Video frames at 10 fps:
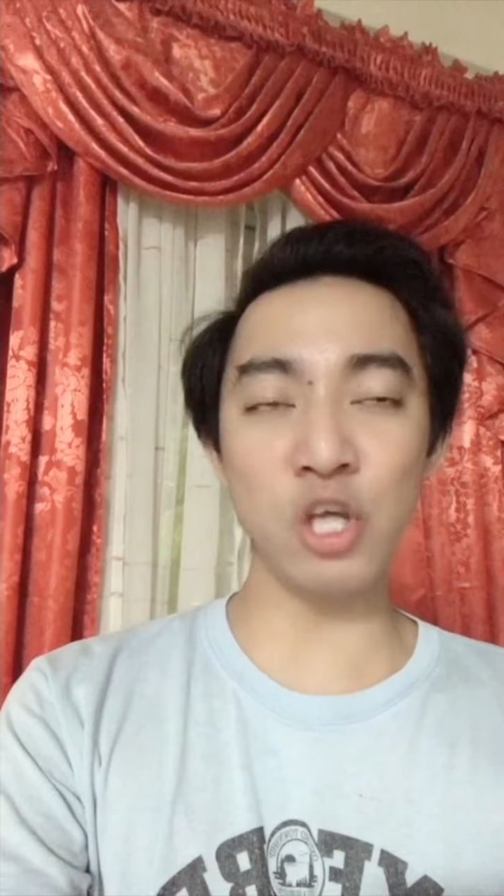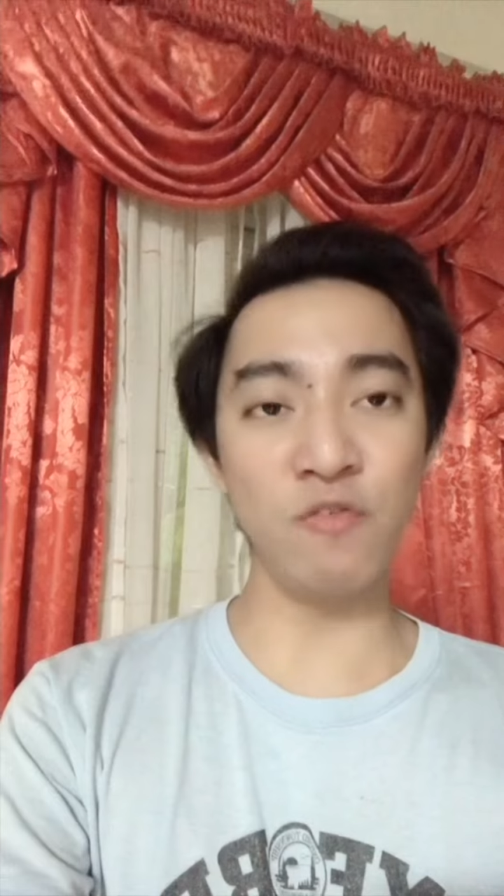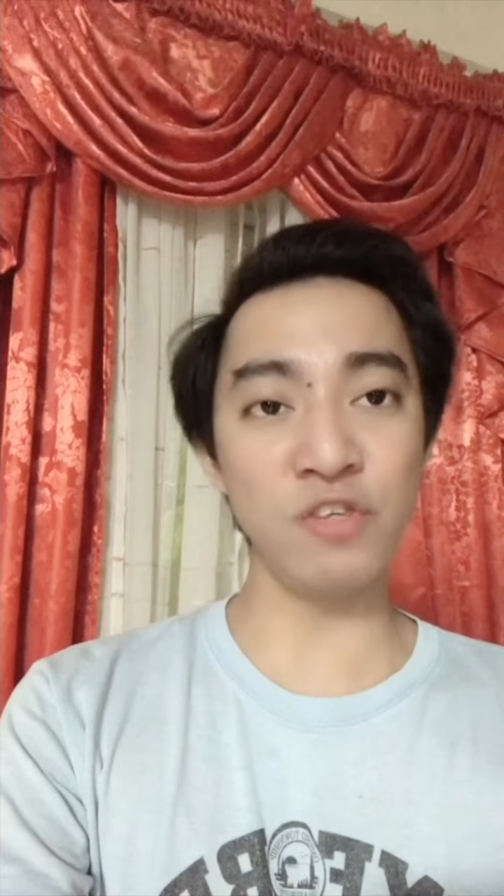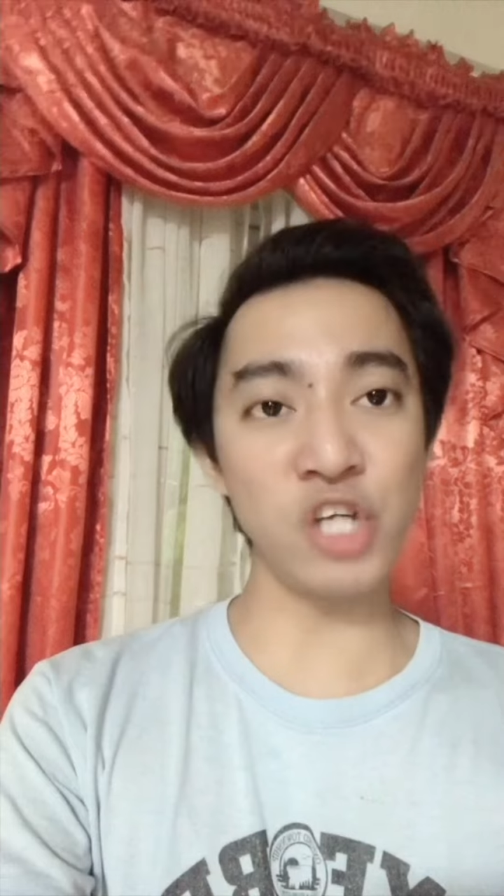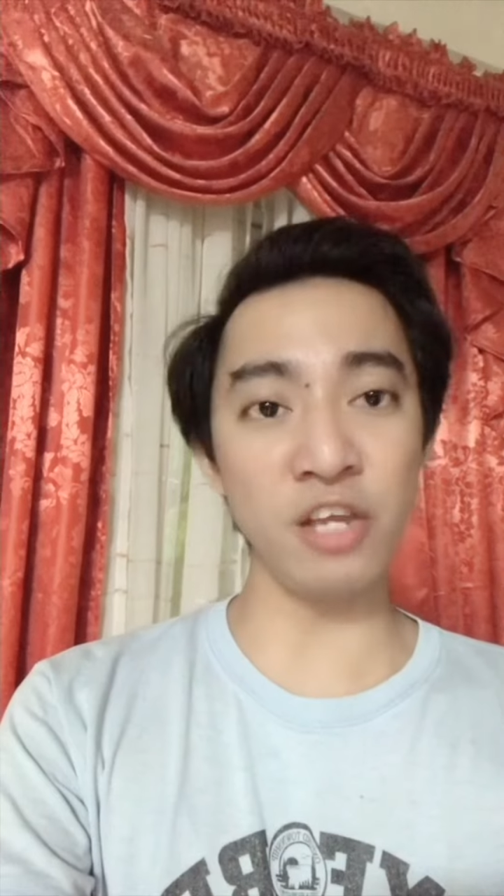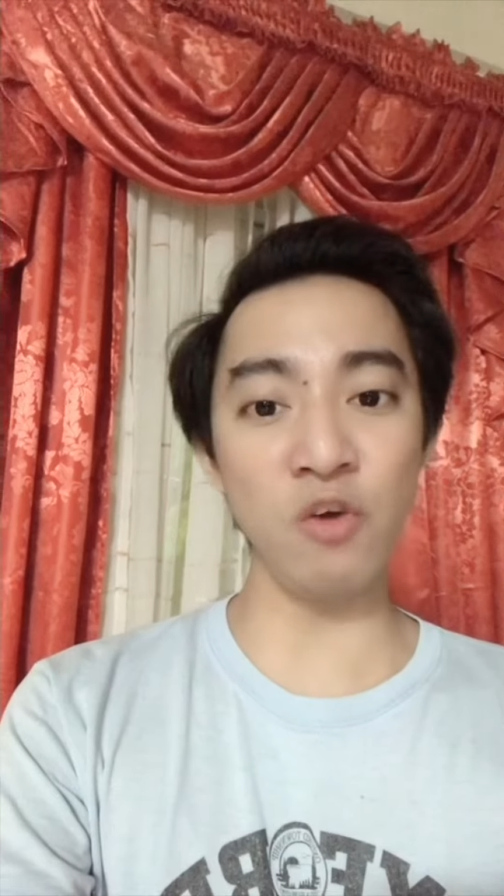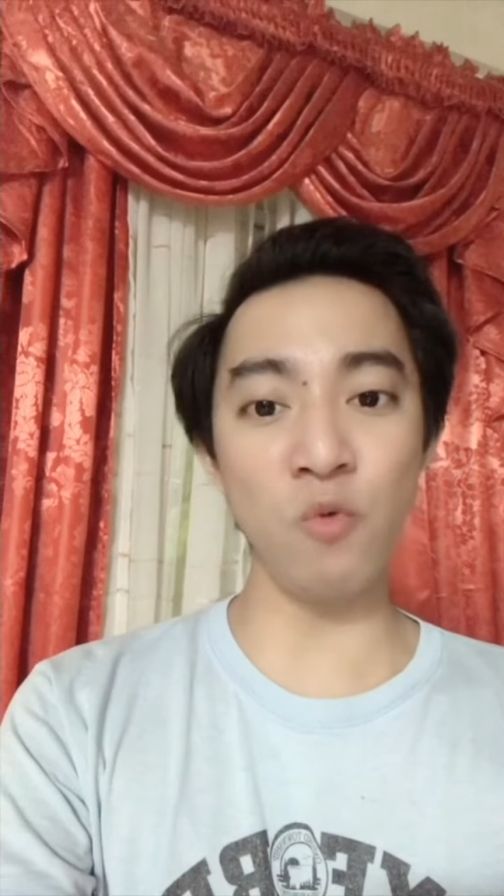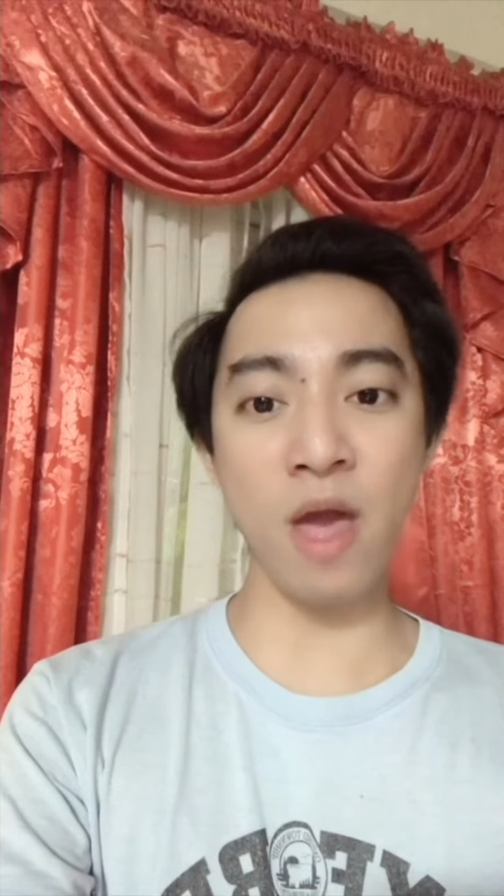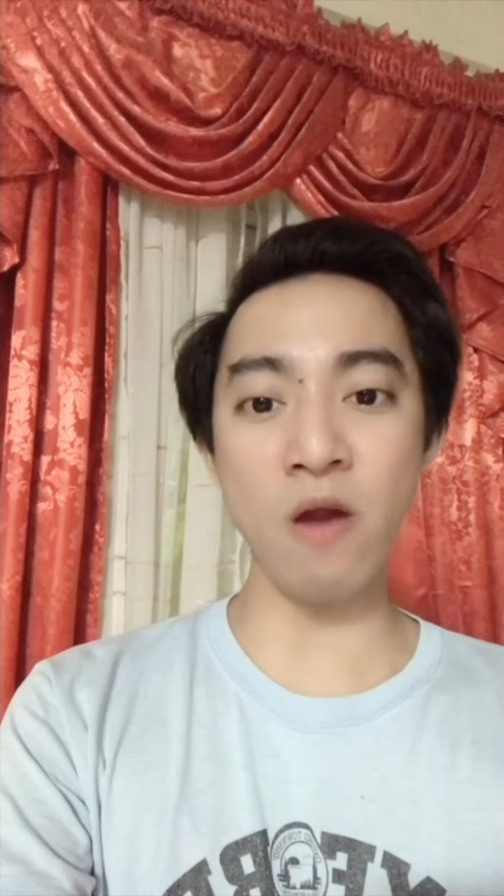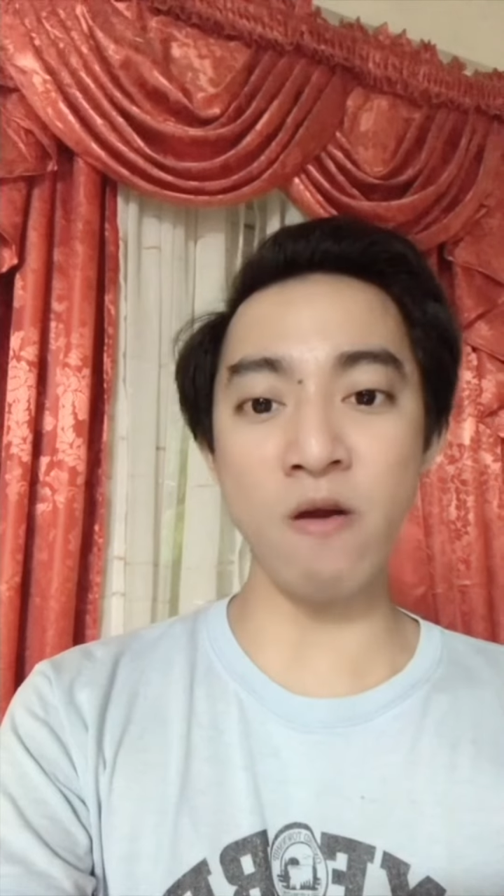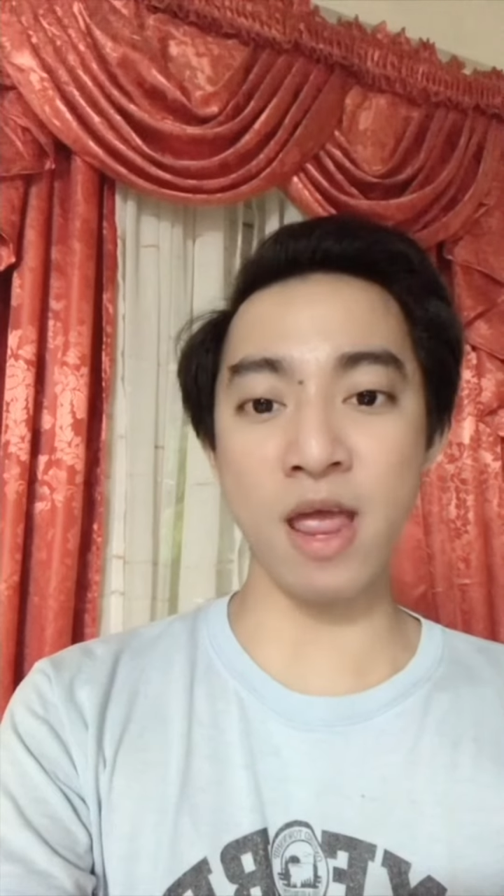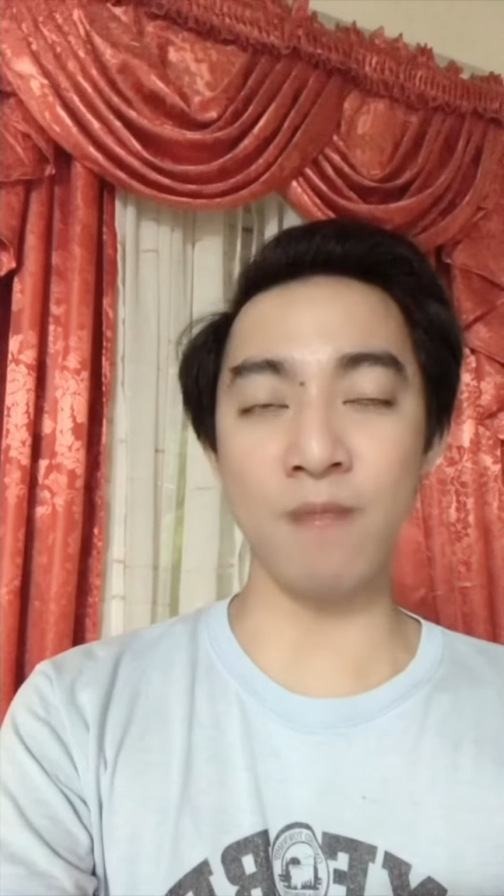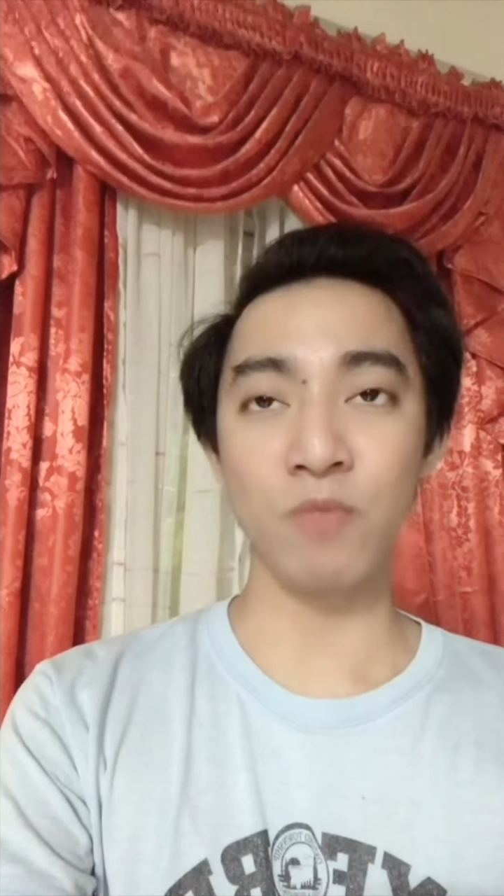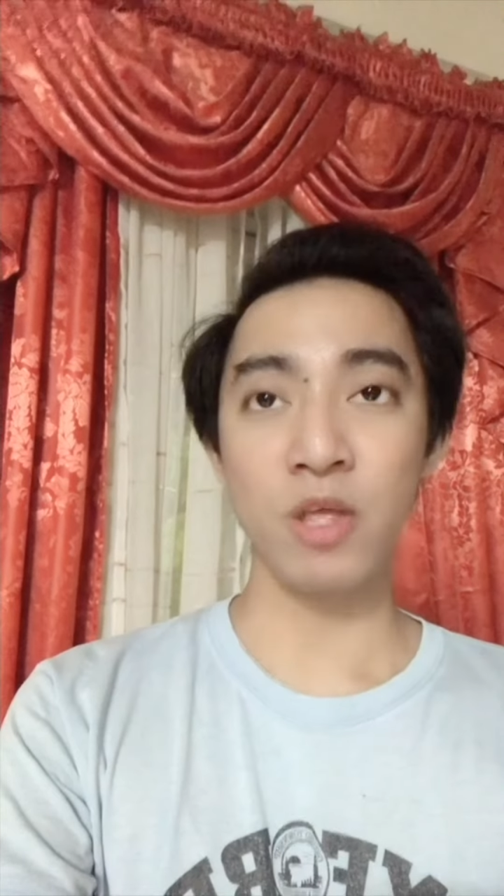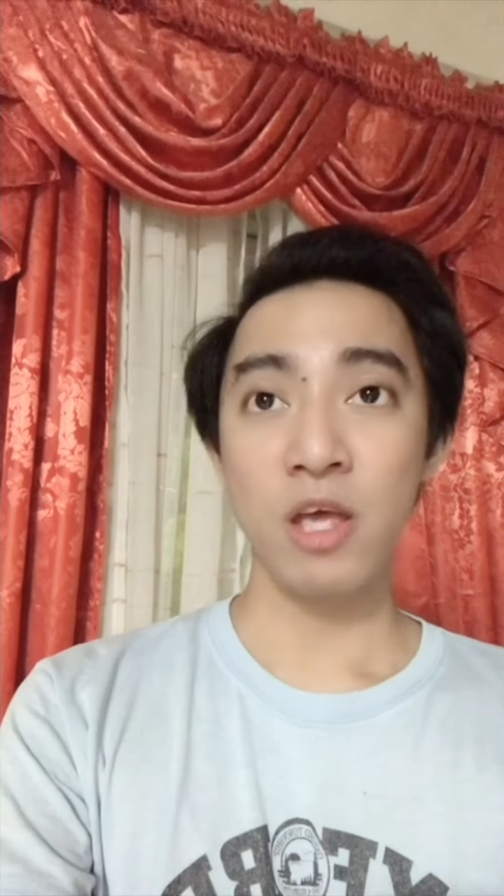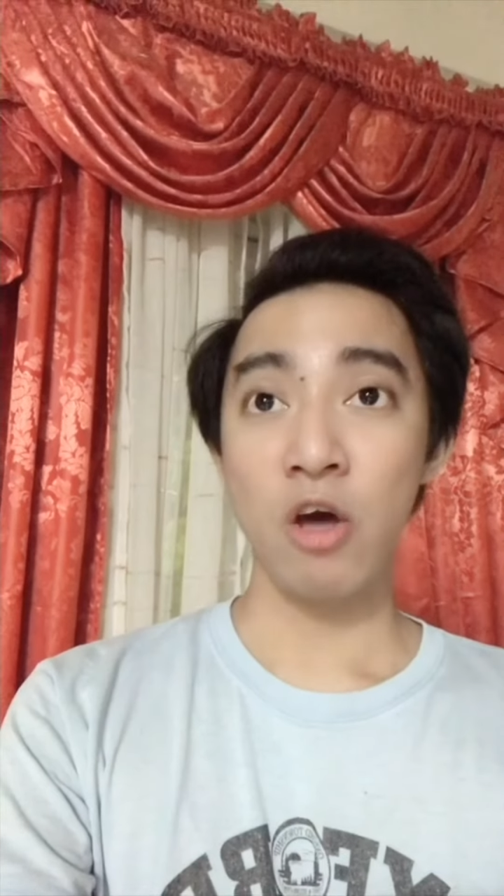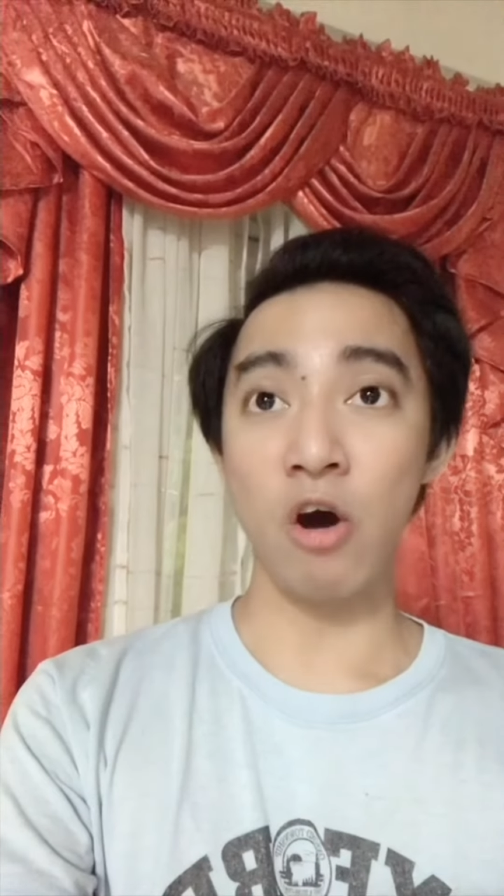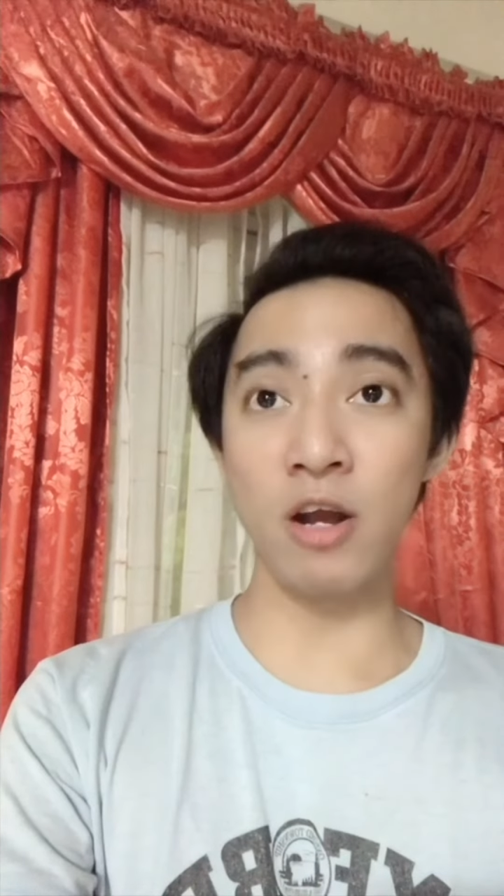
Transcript: January, on